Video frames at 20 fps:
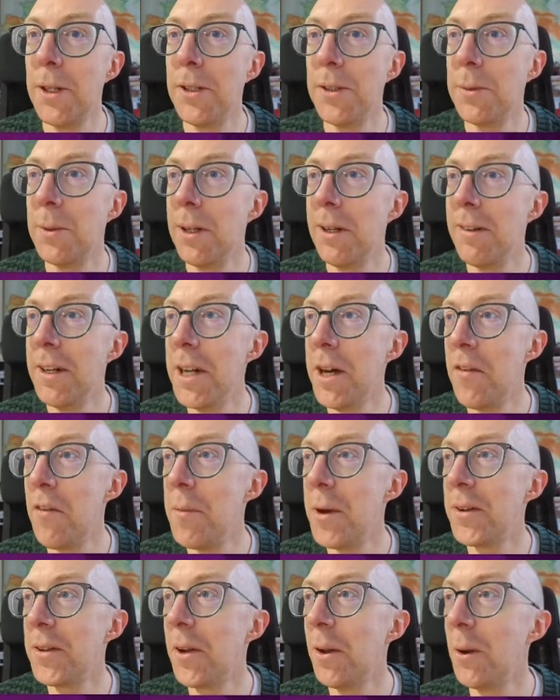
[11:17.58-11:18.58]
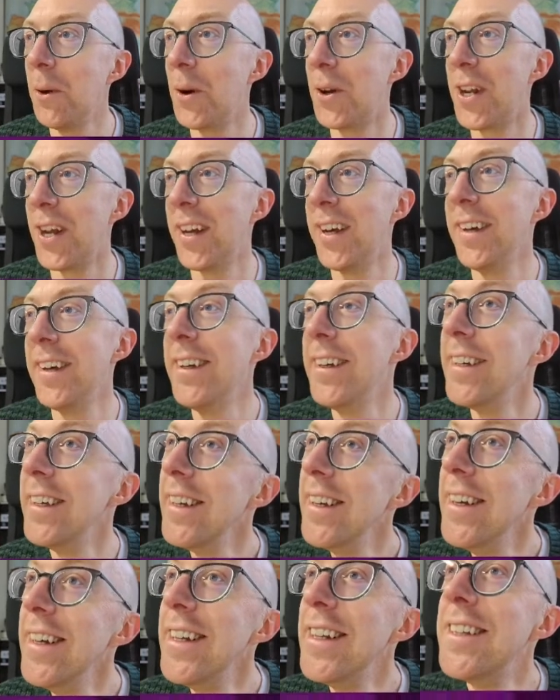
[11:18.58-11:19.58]
we're in alphabetical order.
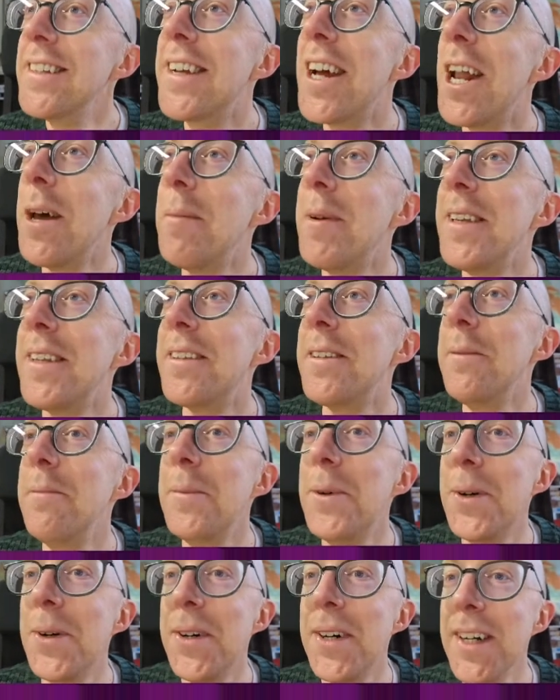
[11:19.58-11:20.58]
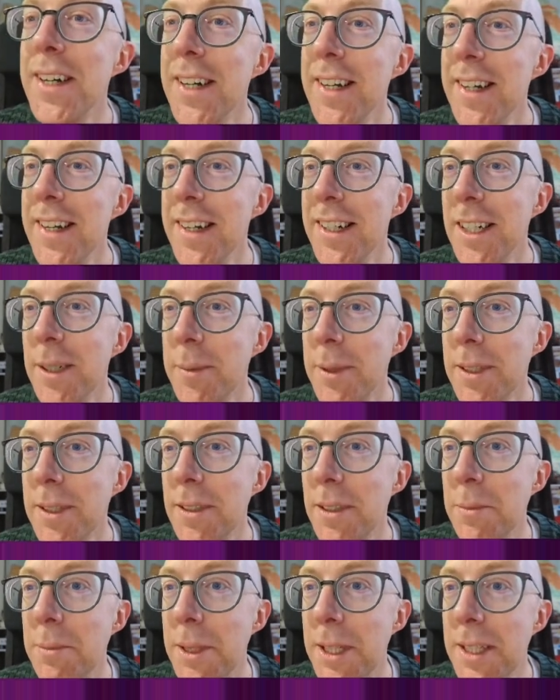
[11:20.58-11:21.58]
There's going to be some more coming
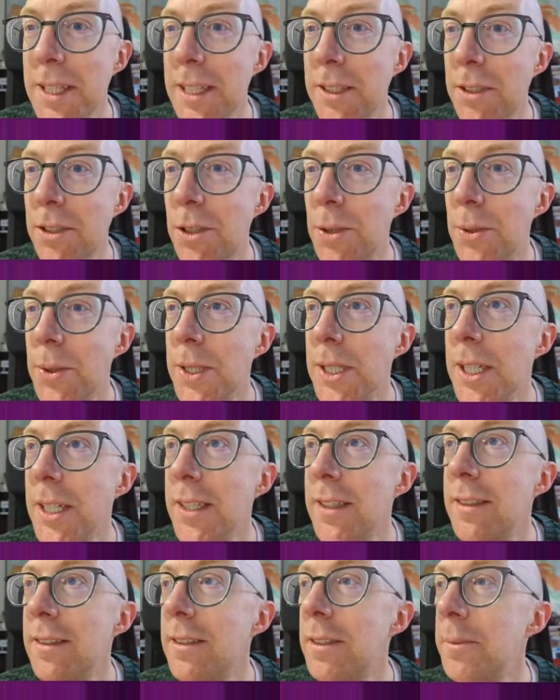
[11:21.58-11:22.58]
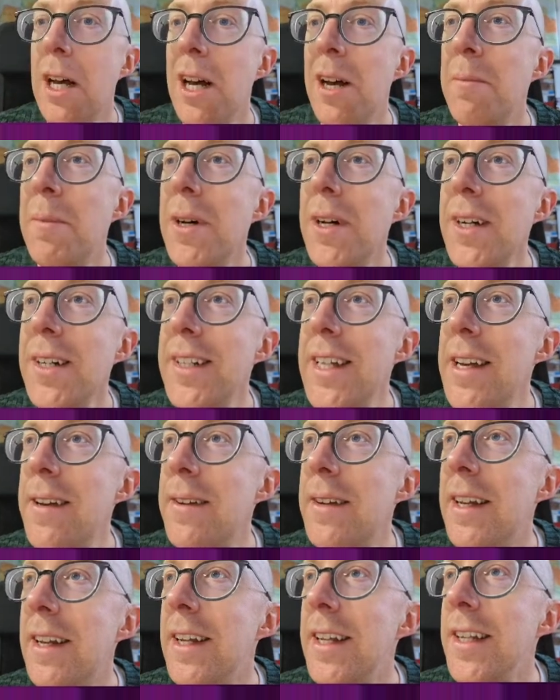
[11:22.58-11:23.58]
soon. Markdown shortcuts.
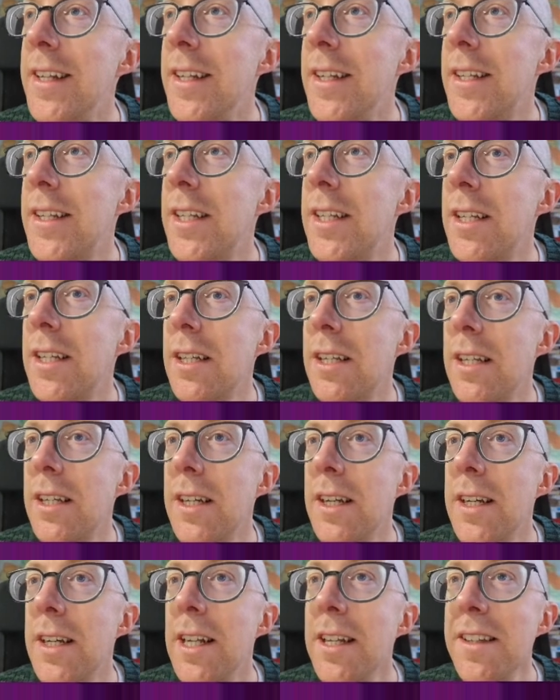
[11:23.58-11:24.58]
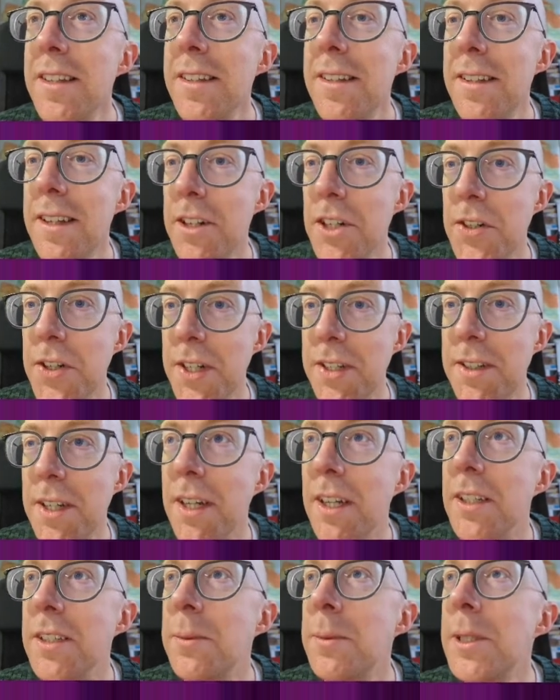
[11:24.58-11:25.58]
Markdown lint. Now this is interesting
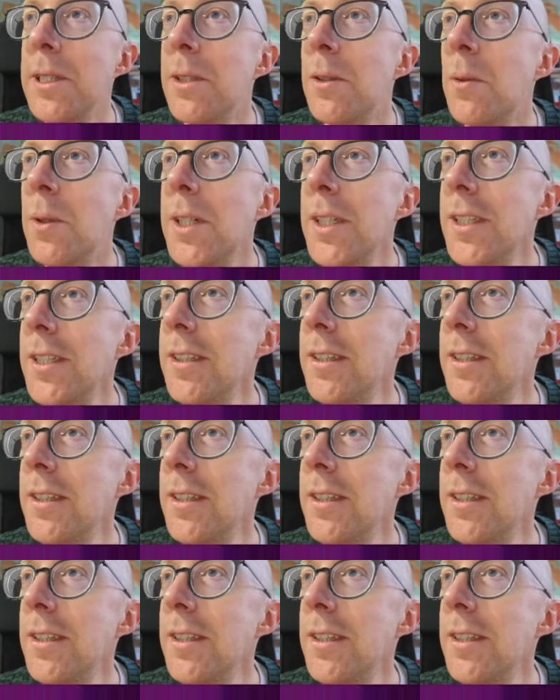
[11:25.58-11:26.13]
as well. Why does this